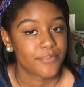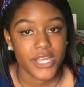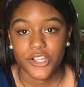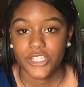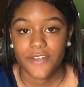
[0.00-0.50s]

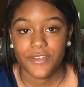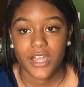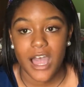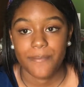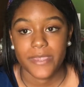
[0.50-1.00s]
print yourself a
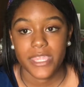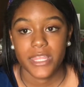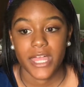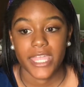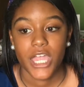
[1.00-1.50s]

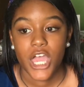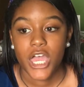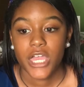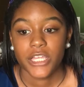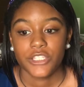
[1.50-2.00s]
copy, like,
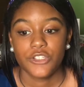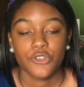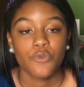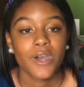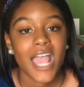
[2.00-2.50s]

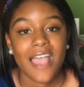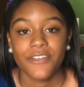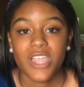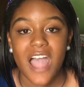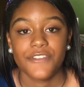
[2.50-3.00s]
do
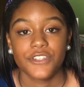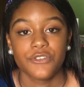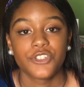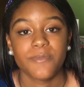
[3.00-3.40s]
whatever you have to do.